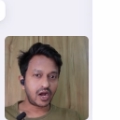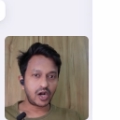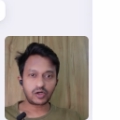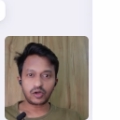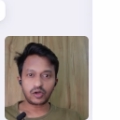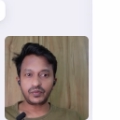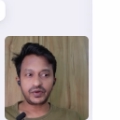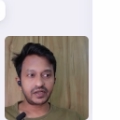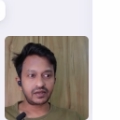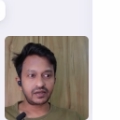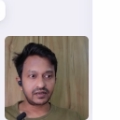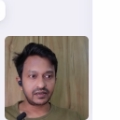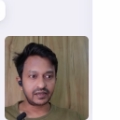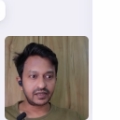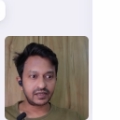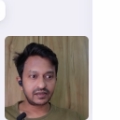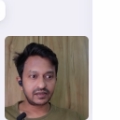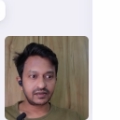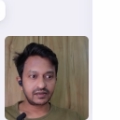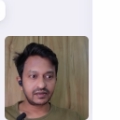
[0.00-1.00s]

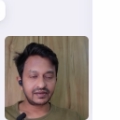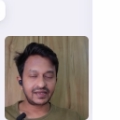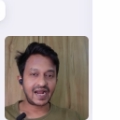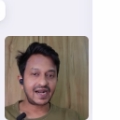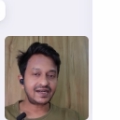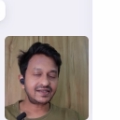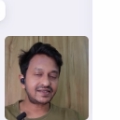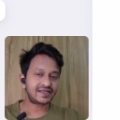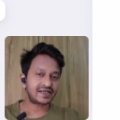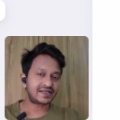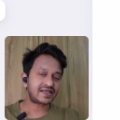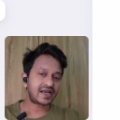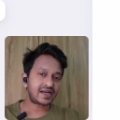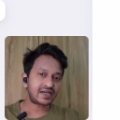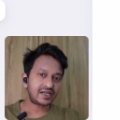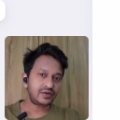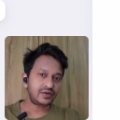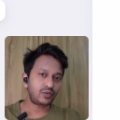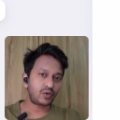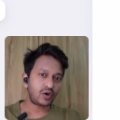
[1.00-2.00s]
automatically. That's
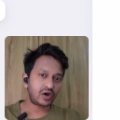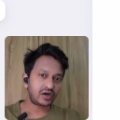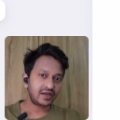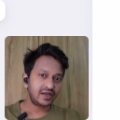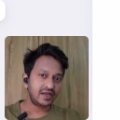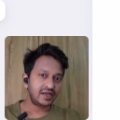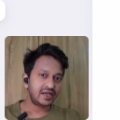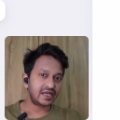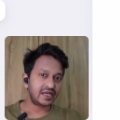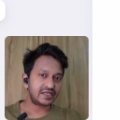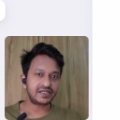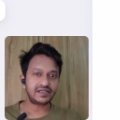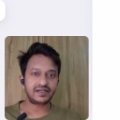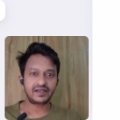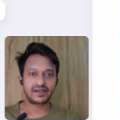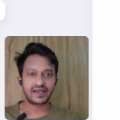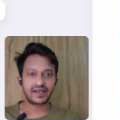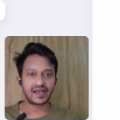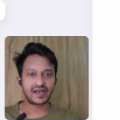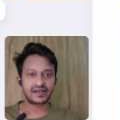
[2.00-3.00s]
exactly what
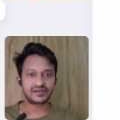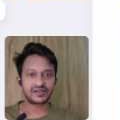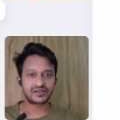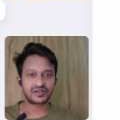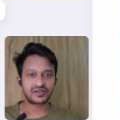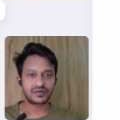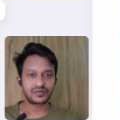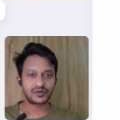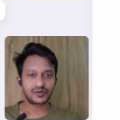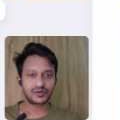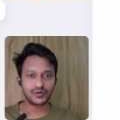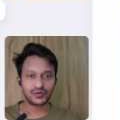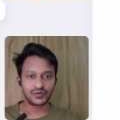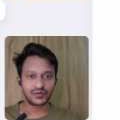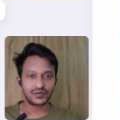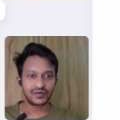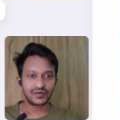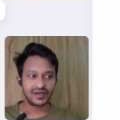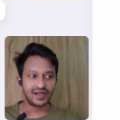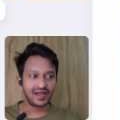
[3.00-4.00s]
agentic AI systems
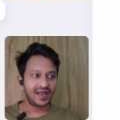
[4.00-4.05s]
do